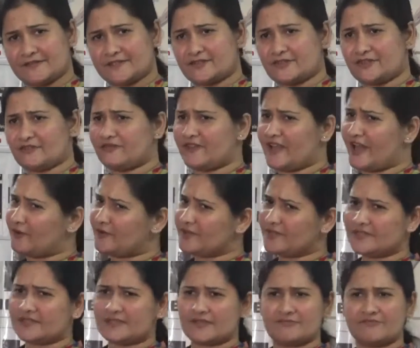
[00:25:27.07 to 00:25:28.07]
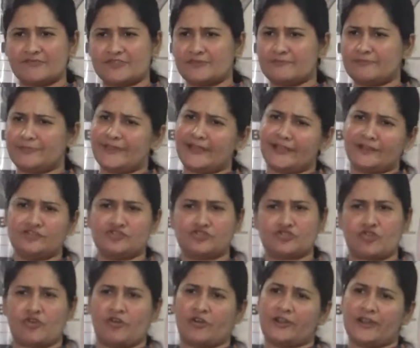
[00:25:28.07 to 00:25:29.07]
So the flowers simply
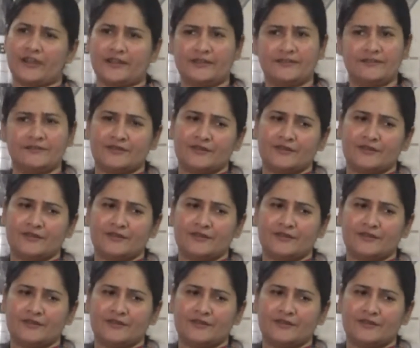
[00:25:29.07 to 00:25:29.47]
enjoy and